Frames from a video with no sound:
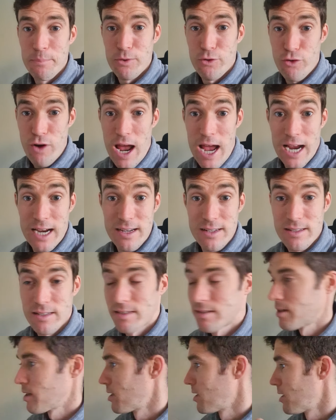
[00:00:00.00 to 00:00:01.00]

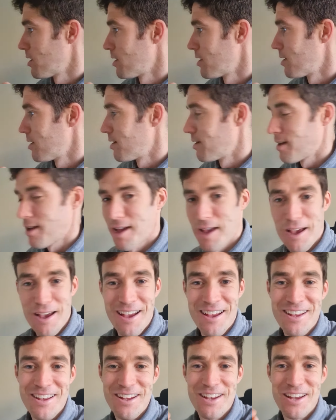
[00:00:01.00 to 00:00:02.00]
tracks.
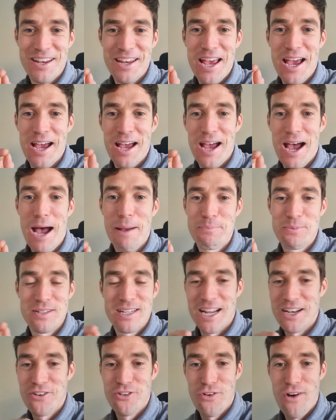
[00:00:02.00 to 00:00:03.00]
Apps
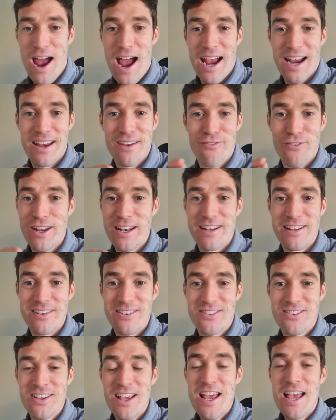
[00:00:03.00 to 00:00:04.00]
that track
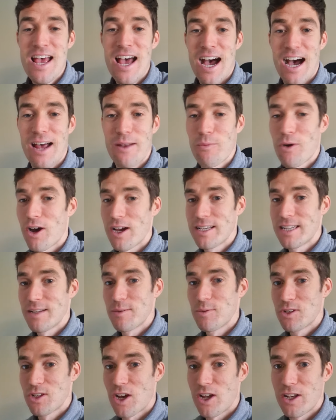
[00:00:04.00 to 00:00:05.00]
fitness. And what I did
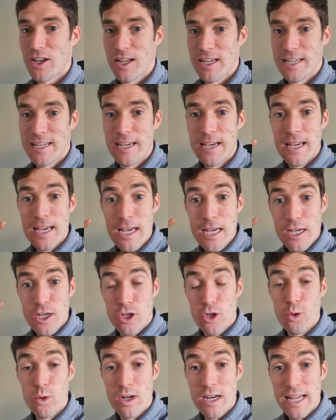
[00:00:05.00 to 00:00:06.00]
was on like
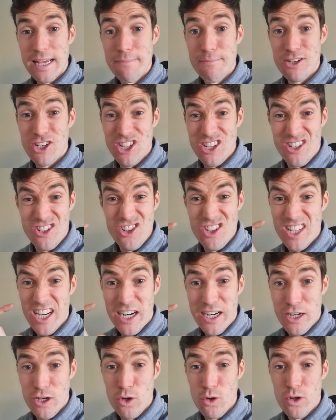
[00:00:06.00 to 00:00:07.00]
Google Images, just
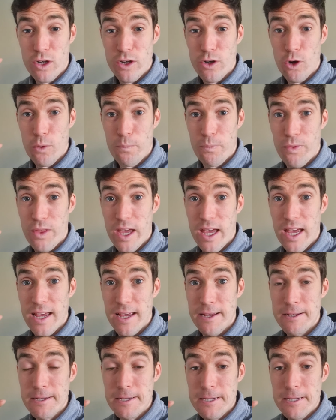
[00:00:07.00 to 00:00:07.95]
started looking up the